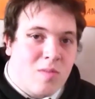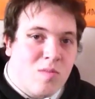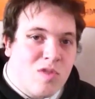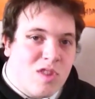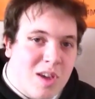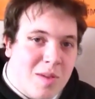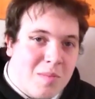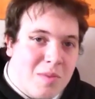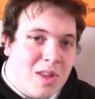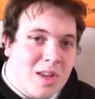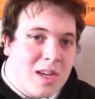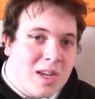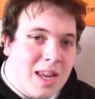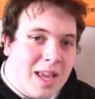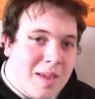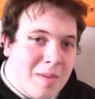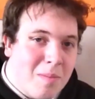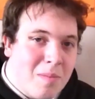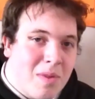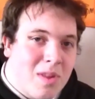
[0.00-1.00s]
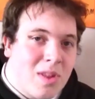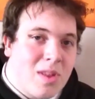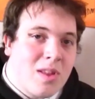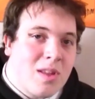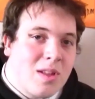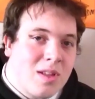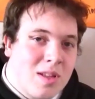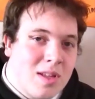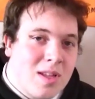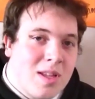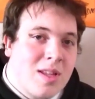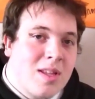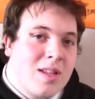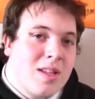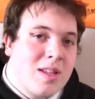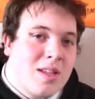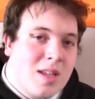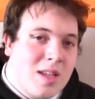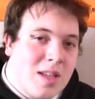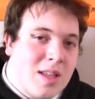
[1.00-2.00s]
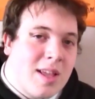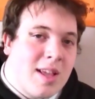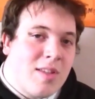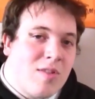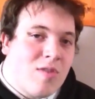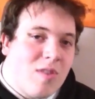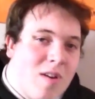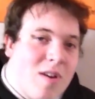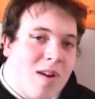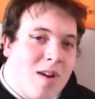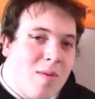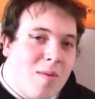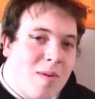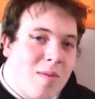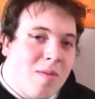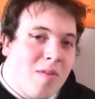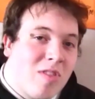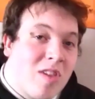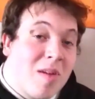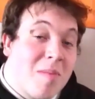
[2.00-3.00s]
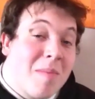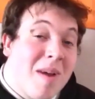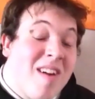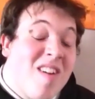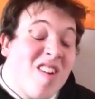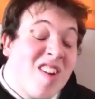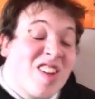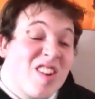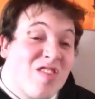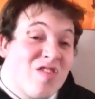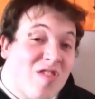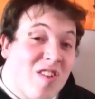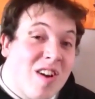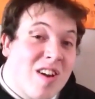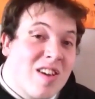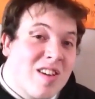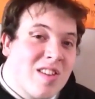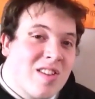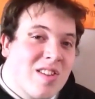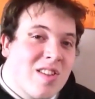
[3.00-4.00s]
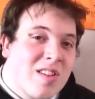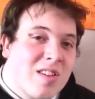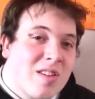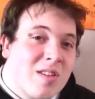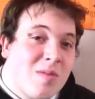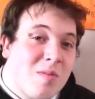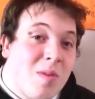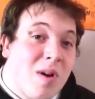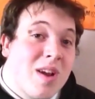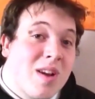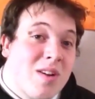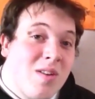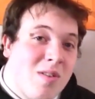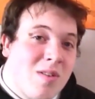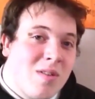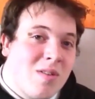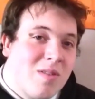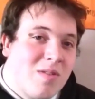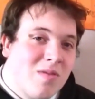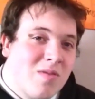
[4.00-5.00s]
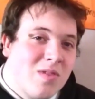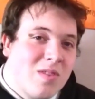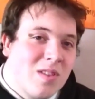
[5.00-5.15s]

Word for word: chips and dips. That's right, I went with the American phrase. Why not?